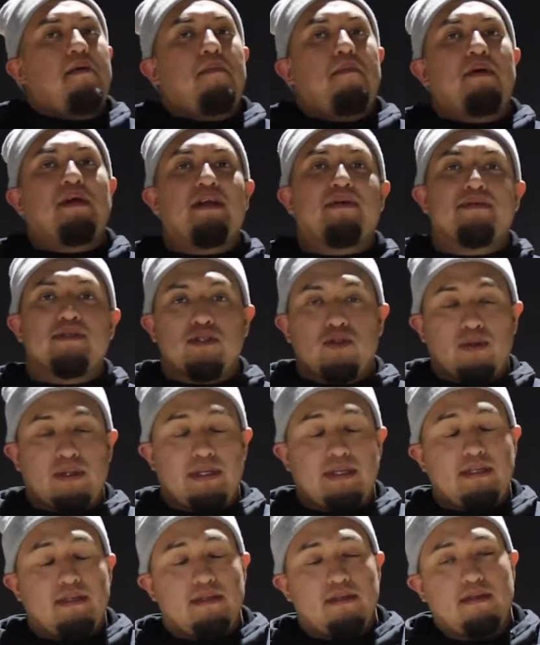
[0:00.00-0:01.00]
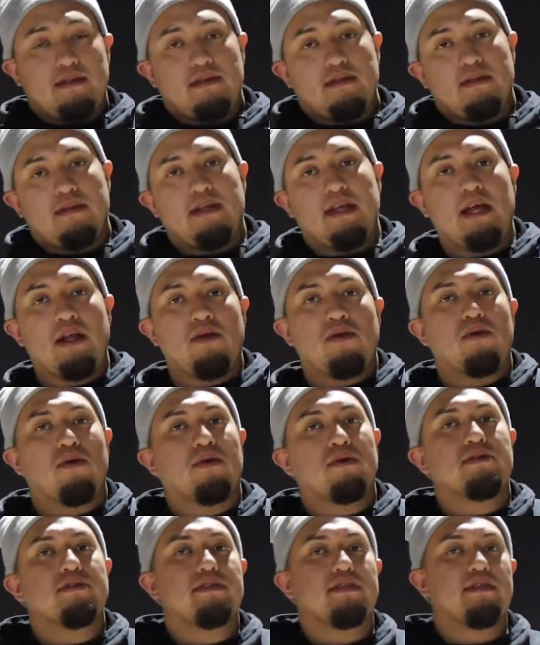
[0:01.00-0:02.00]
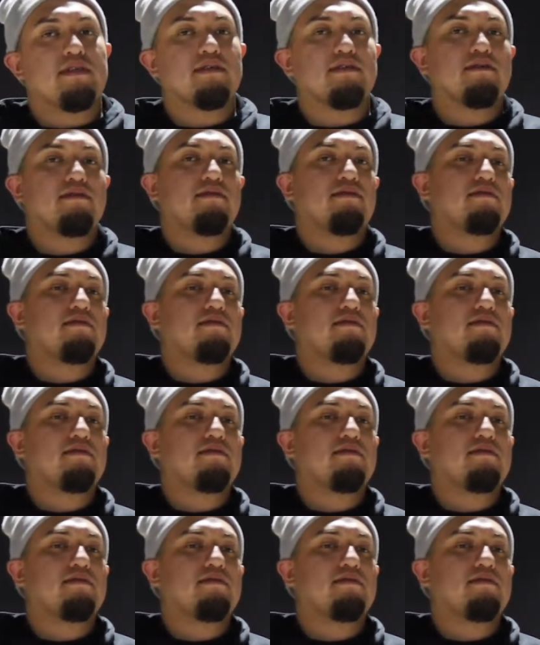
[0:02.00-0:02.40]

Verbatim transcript: My name is Luis Daniel Garcia